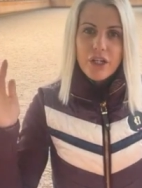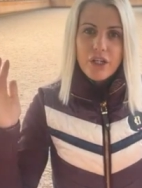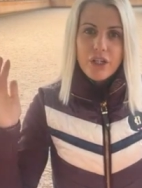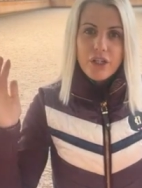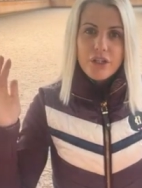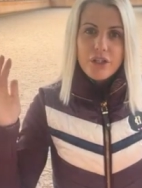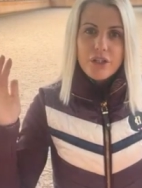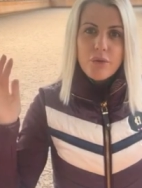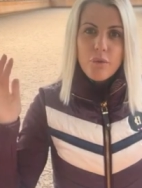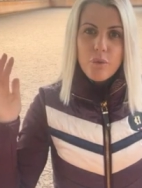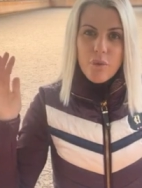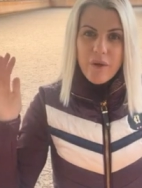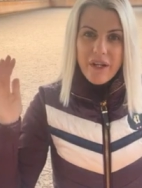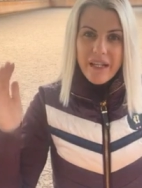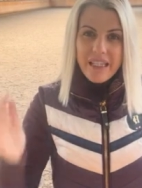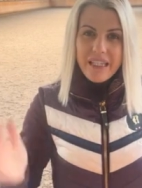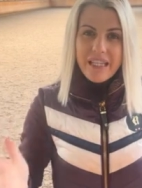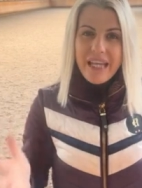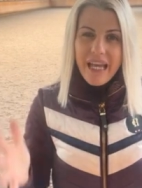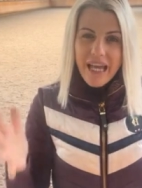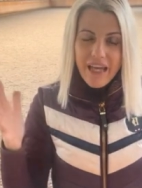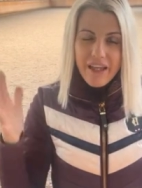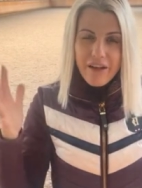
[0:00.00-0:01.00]
you
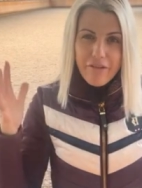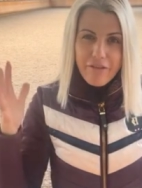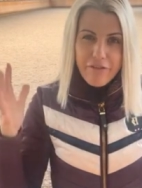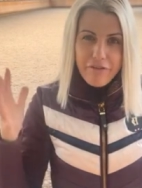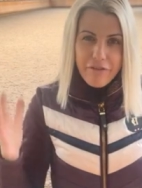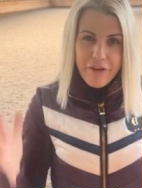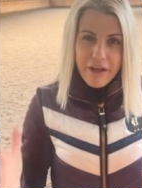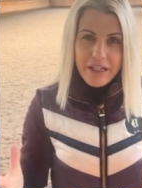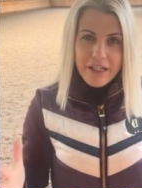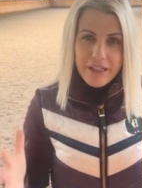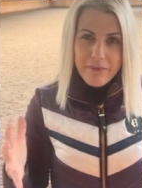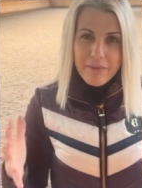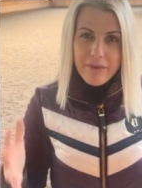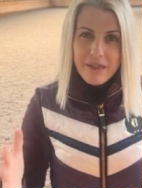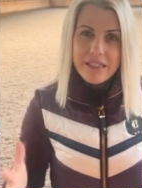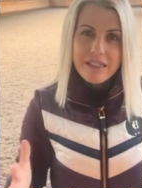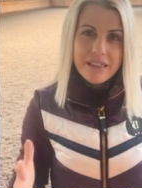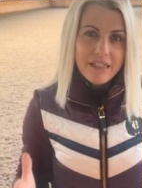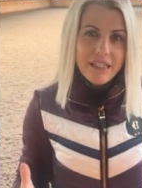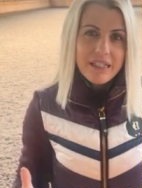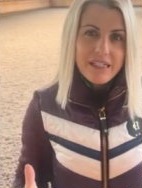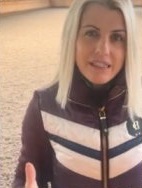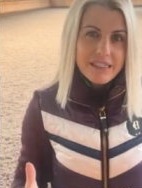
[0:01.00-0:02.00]
really had a
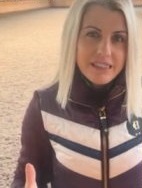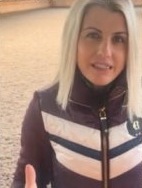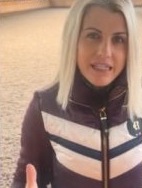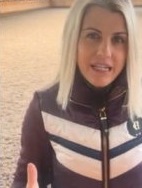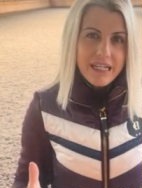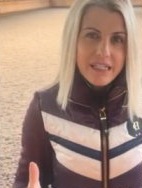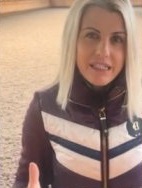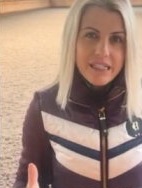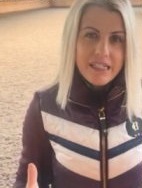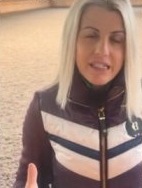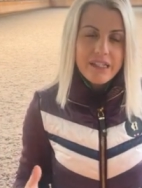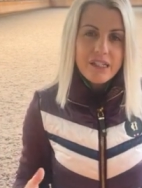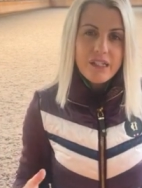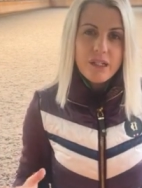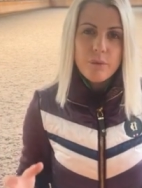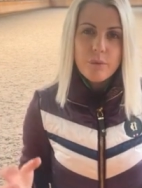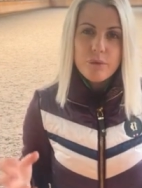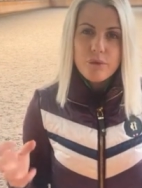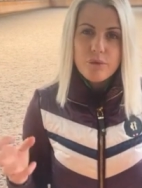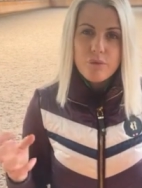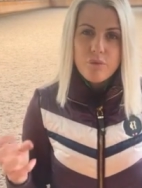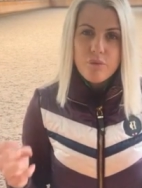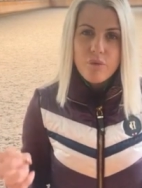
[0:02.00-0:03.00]
fundamental understanding, that it
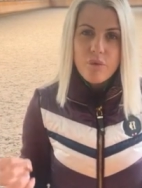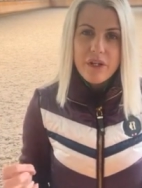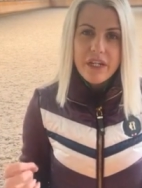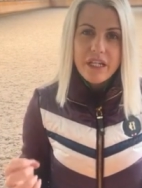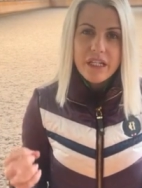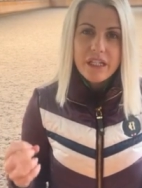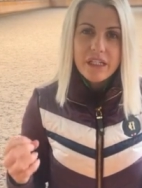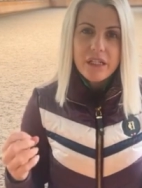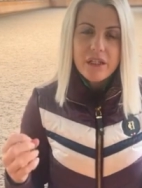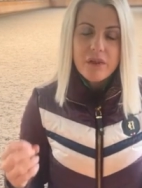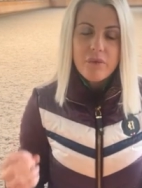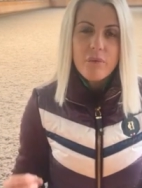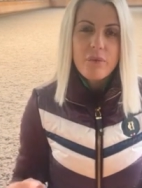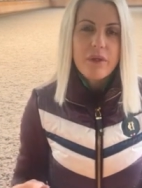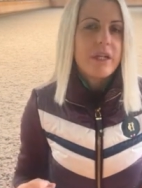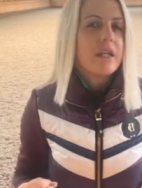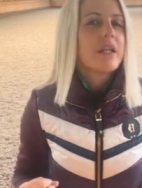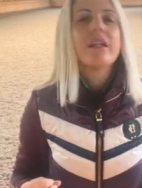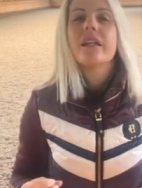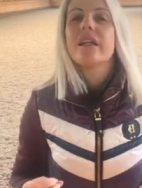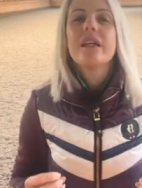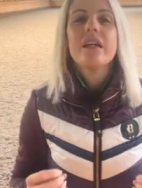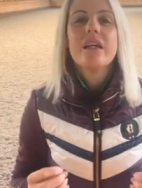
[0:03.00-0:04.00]
was really,
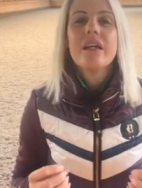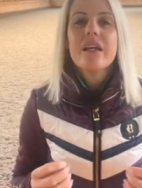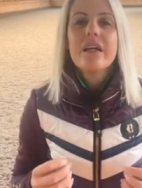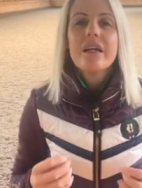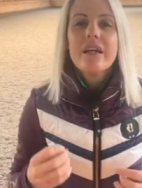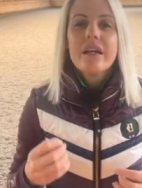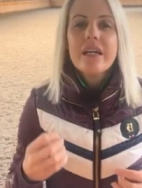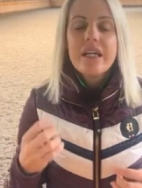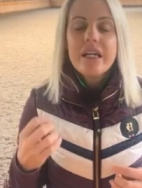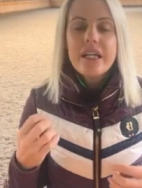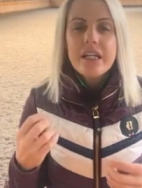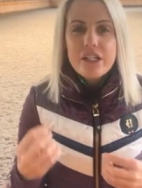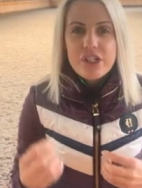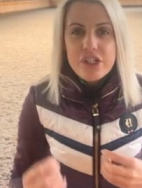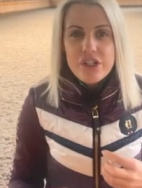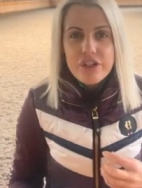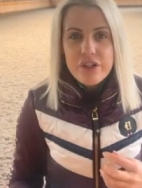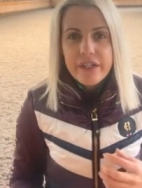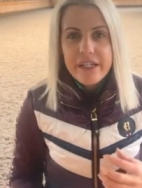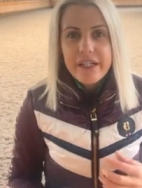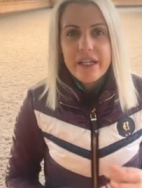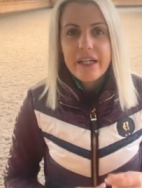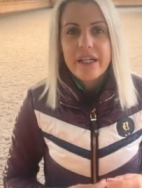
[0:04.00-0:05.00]
really
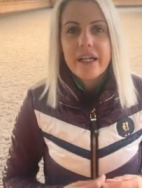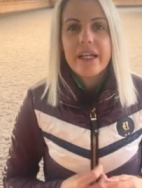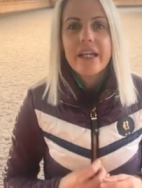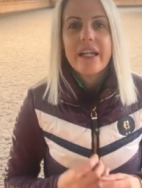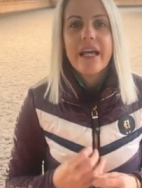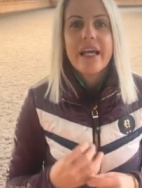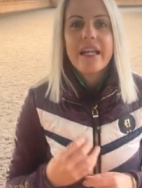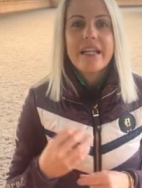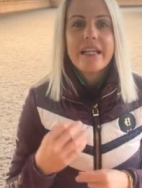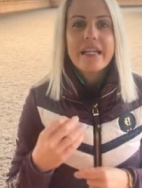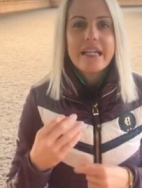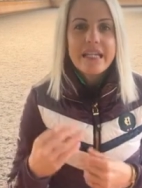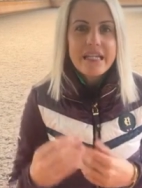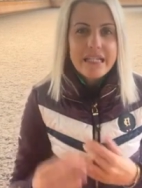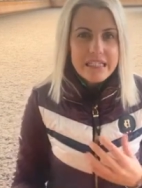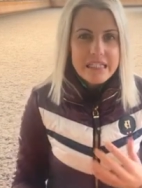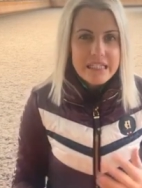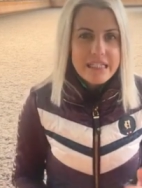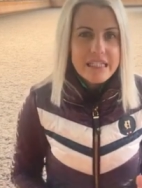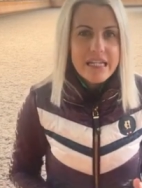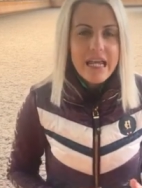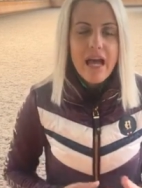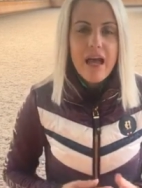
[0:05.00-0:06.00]
intricate and
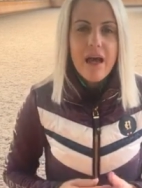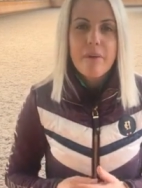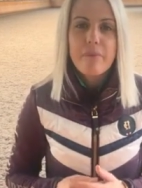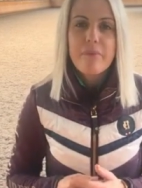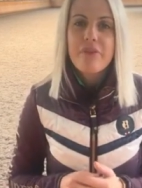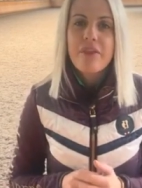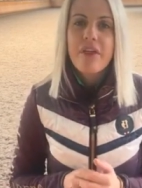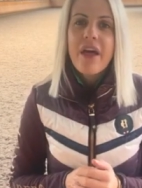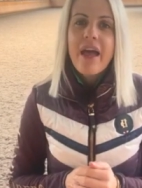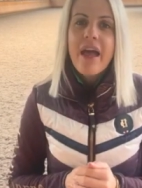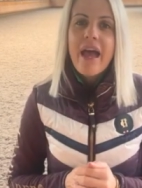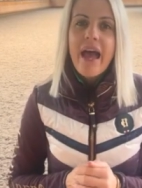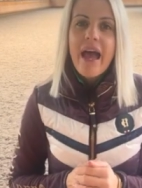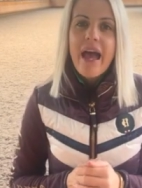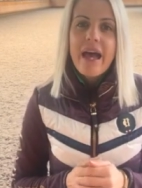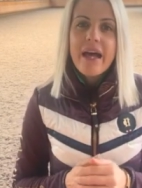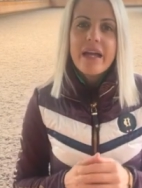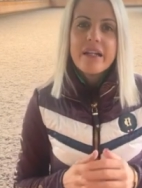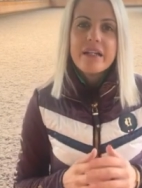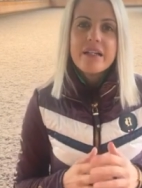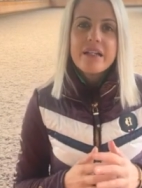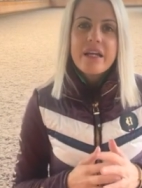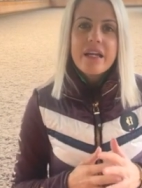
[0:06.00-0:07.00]
in-depth,
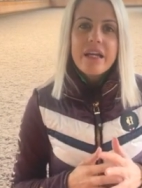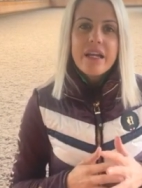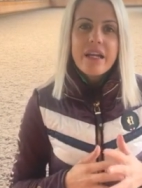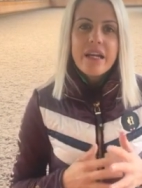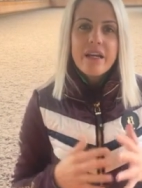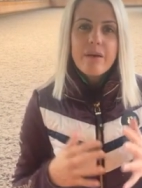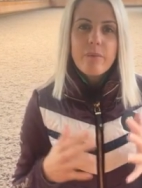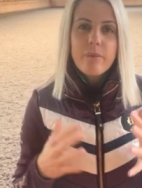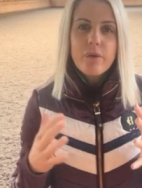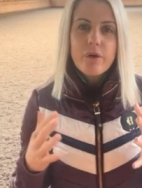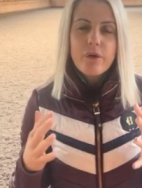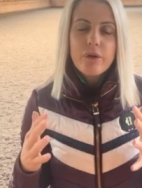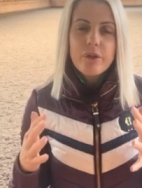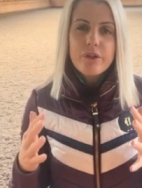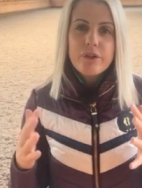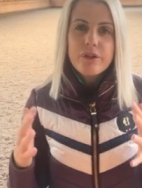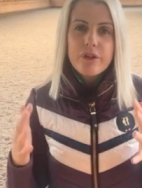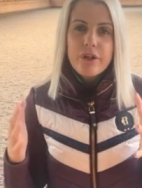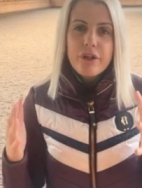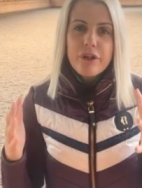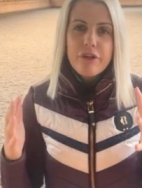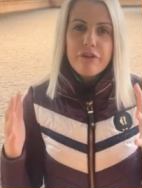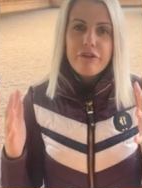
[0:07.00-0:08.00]
and it could
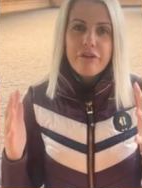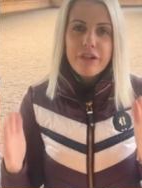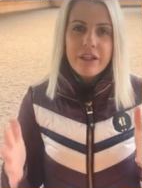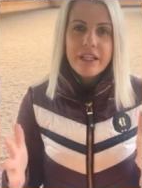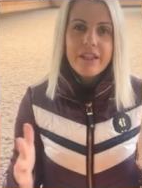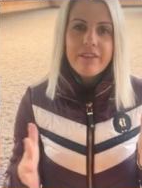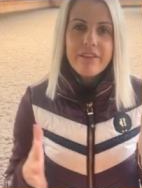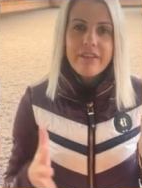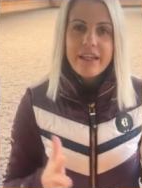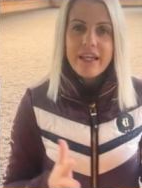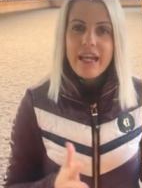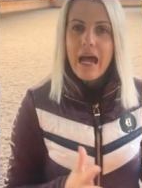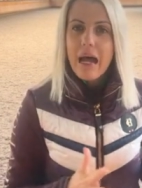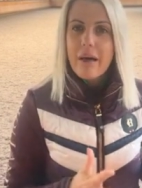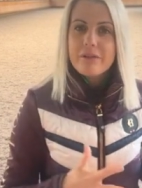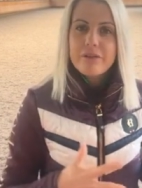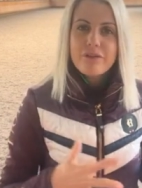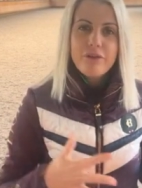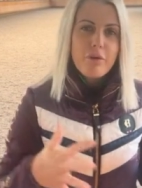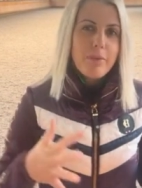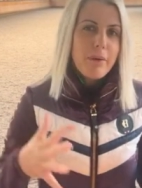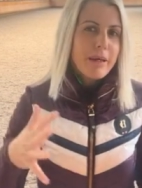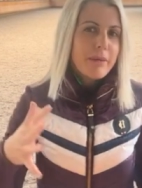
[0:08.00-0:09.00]
fill in the gaps
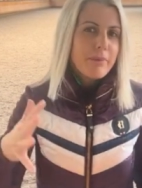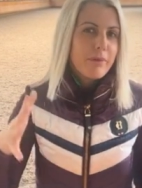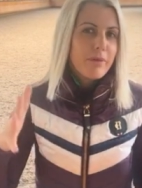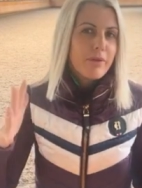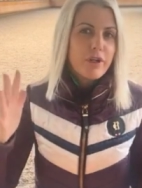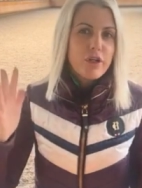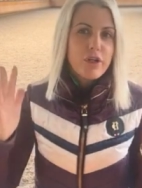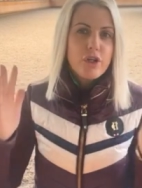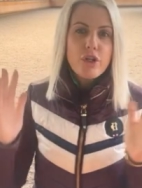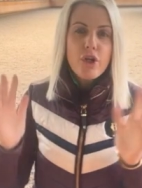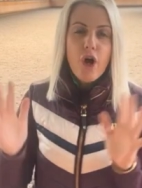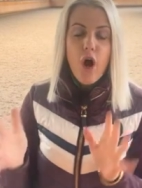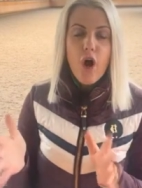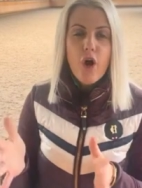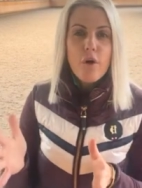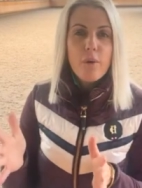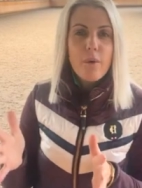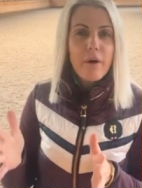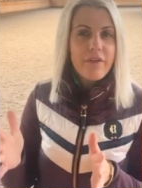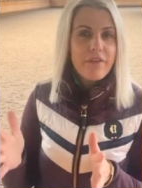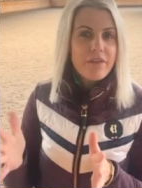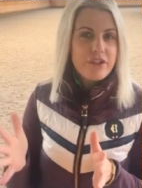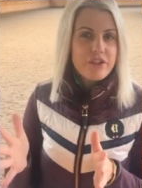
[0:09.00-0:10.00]
for people that know
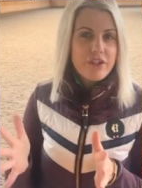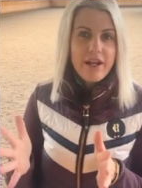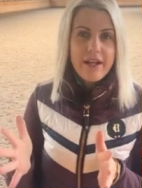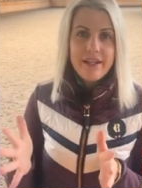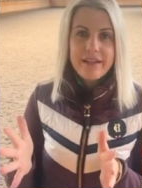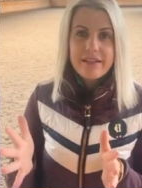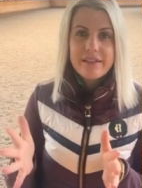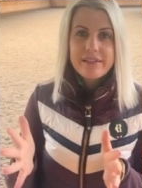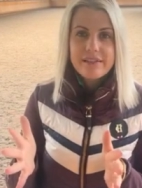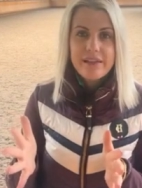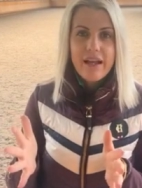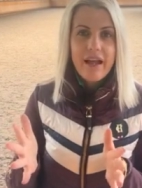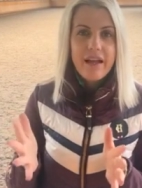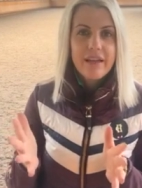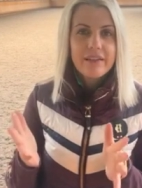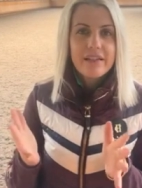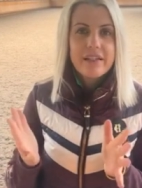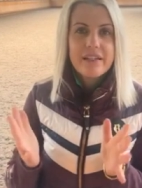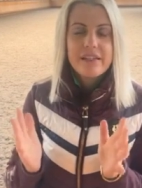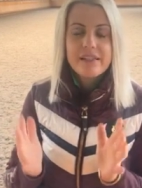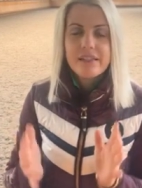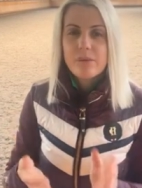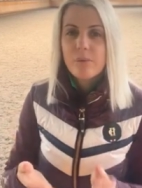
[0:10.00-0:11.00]
what the training scale
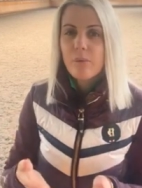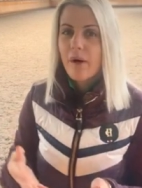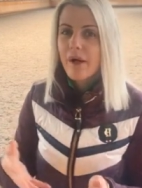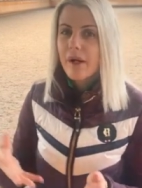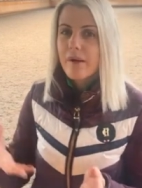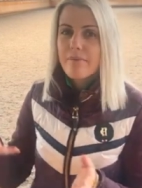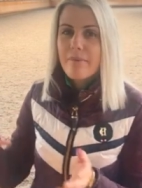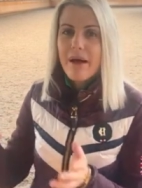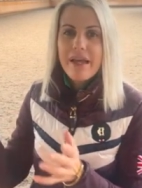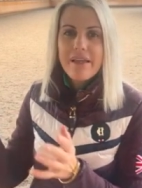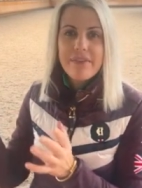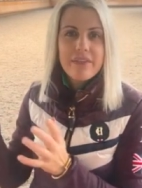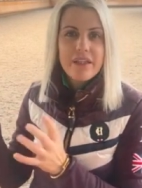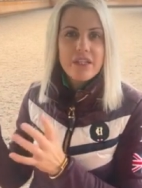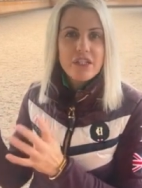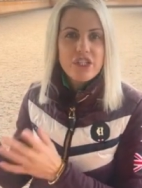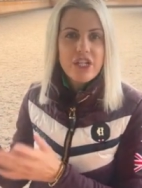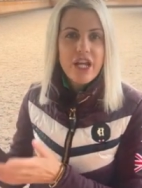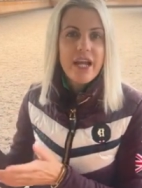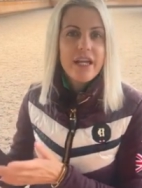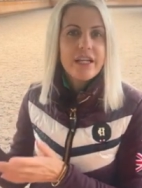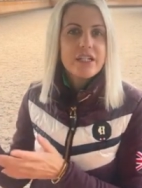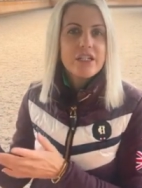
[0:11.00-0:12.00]
is and want to make their
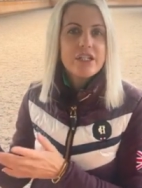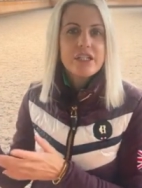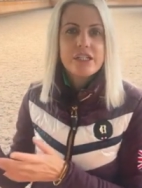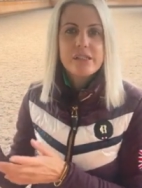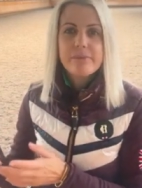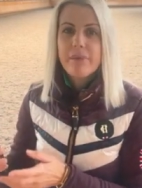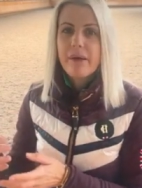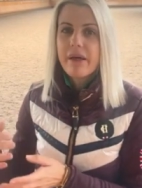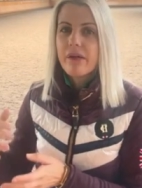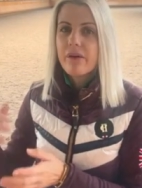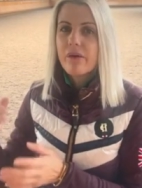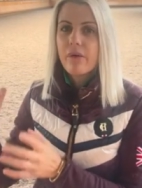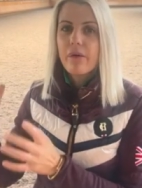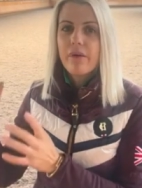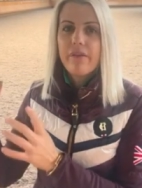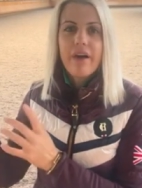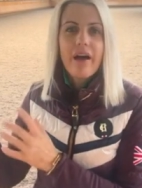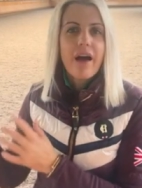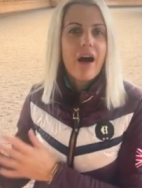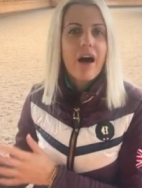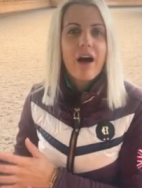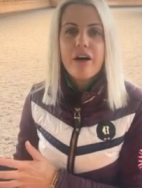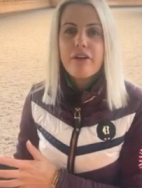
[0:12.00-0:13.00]
changes better or their
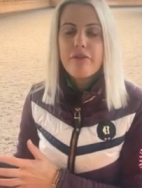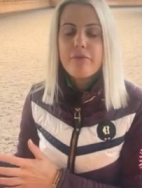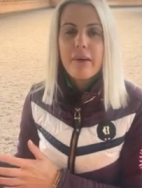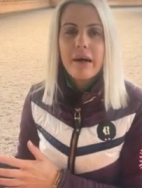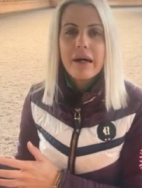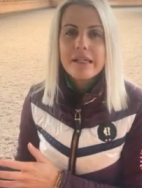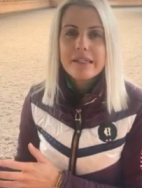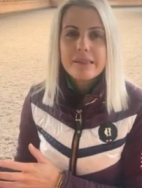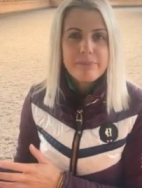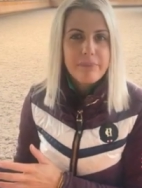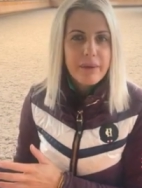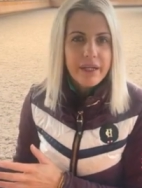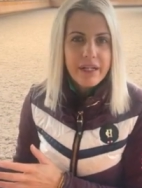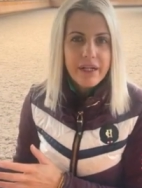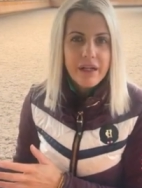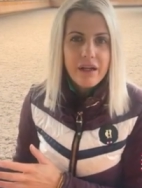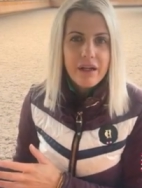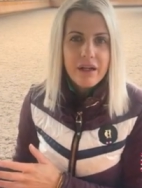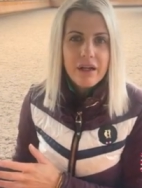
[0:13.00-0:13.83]
half-pass better,